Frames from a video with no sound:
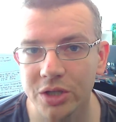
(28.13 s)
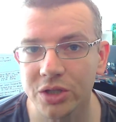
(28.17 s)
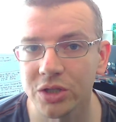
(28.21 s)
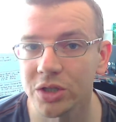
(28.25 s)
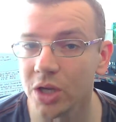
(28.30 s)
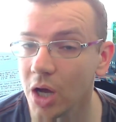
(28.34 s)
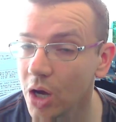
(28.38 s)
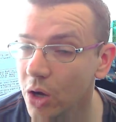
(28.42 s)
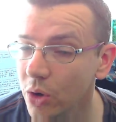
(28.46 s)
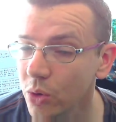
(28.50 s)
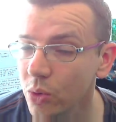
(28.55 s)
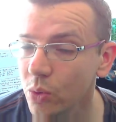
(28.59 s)

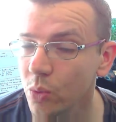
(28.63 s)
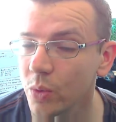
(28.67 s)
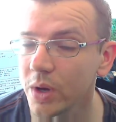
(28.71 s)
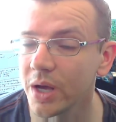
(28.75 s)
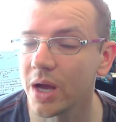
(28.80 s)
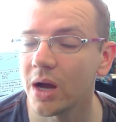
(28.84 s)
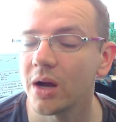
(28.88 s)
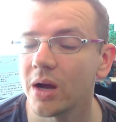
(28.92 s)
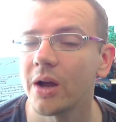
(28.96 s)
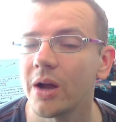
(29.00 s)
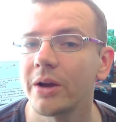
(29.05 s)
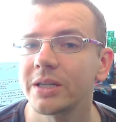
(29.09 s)
So we
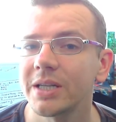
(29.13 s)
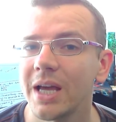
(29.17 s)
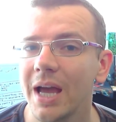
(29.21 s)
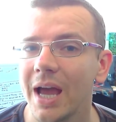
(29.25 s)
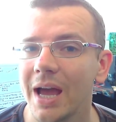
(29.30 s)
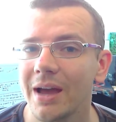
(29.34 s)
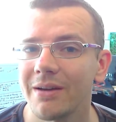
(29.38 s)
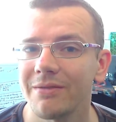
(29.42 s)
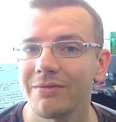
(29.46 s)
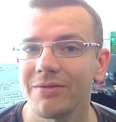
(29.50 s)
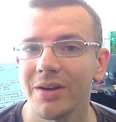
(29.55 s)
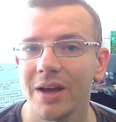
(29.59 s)
are going to
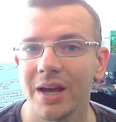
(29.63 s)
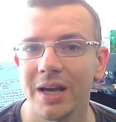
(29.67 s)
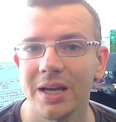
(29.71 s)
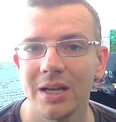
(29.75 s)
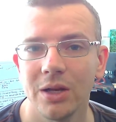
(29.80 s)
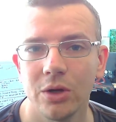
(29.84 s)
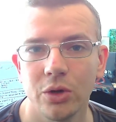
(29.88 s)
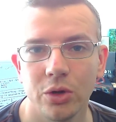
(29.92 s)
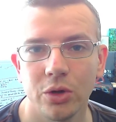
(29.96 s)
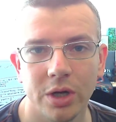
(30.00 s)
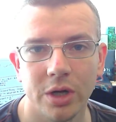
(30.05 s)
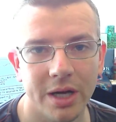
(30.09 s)
have a
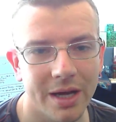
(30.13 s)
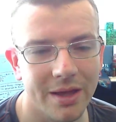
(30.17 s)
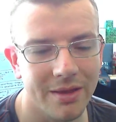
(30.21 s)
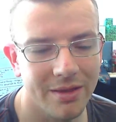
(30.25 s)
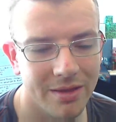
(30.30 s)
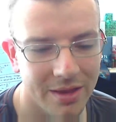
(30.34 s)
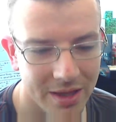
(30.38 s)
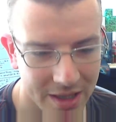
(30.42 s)
look at